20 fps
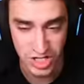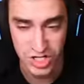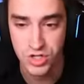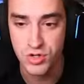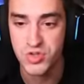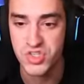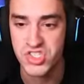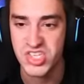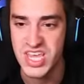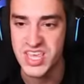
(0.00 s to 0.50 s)
Did
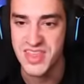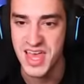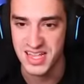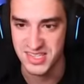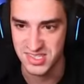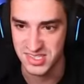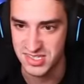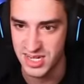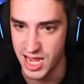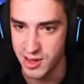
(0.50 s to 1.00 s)
you see
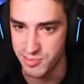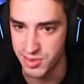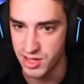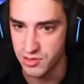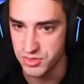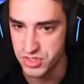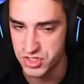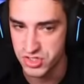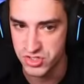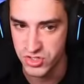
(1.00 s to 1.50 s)
that snipe?
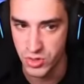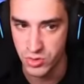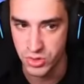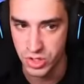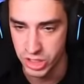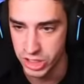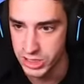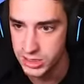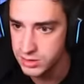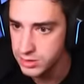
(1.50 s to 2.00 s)
That was so
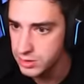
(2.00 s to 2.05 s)
good.